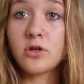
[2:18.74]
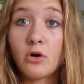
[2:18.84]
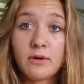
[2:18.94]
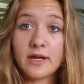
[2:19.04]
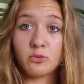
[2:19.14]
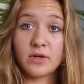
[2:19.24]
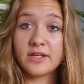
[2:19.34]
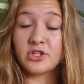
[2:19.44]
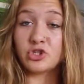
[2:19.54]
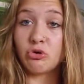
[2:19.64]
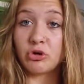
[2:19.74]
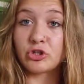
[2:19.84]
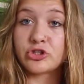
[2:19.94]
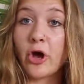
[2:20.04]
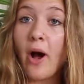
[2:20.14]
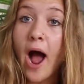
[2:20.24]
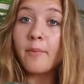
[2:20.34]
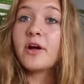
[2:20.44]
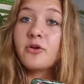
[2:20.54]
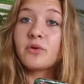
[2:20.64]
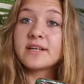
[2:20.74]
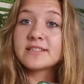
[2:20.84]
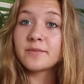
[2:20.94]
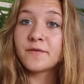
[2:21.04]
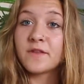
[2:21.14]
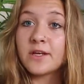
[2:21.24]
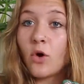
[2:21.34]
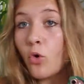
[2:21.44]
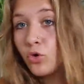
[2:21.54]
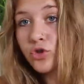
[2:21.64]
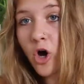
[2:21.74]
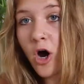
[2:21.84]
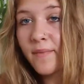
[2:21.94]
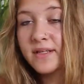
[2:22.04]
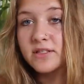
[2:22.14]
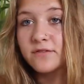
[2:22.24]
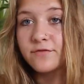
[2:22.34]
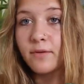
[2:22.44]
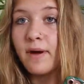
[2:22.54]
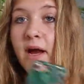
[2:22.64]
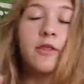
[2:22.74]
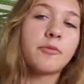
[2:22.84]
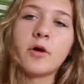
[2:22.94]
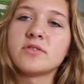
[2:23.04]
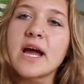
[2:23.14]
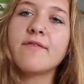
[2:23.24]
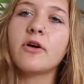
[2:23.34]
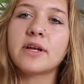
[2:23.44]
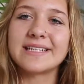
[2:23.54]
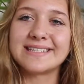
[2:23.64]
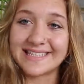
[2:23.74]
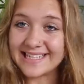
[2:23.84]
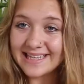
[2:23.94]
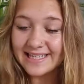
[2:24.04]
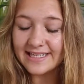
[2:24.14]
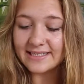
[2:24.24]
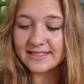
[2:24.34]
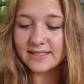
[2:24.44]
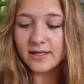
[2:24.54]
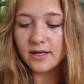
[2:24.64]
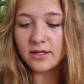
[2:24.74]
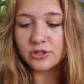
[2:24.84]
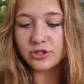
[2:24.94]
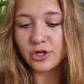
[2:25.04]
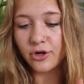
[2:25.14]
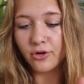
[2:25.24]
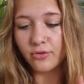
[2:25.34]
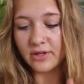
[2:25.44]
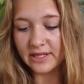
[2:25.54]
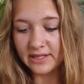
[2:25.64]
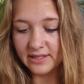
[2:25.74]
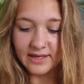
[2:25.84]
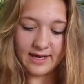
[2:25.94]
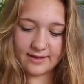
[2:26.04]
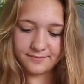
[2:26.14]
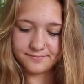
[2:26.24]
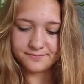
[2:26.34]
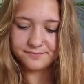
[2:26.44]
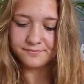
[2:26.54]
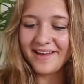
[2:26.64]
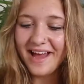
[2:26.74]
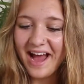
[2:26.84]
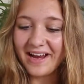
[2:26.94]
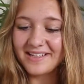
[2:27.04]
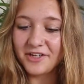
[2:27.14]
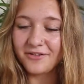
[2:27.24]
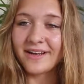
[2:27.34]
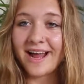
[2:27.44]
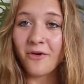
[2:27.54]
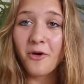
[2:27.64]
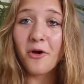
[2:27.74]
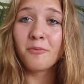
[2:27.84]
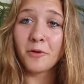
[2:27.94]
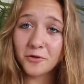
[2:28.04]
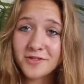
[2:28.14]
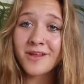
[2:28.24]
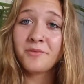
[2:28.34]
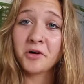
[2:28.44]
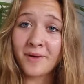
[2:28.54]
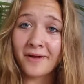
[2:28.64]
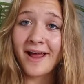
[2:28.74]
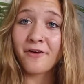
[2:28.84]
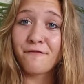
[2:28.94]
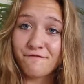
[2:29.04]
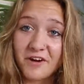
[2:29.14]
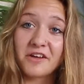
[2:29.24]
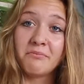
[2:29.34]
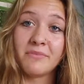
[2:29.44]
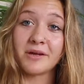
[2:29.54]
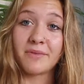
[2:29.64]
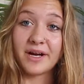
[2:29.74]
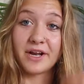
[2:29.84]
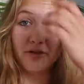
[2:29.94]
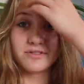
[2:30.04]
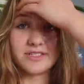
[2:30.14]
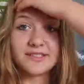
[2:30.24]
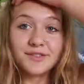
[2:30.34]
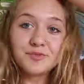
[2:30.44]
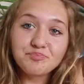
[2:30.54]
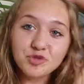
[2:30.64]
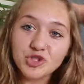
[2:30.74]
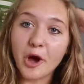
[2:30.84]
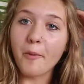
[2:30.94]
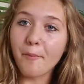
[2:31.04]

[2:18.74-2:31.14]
was already really short. So I'm gonna read some of the old comments from my other post. I've already seen these so yeah. I can tell you right now, most of them are about how fucking big my nose is. So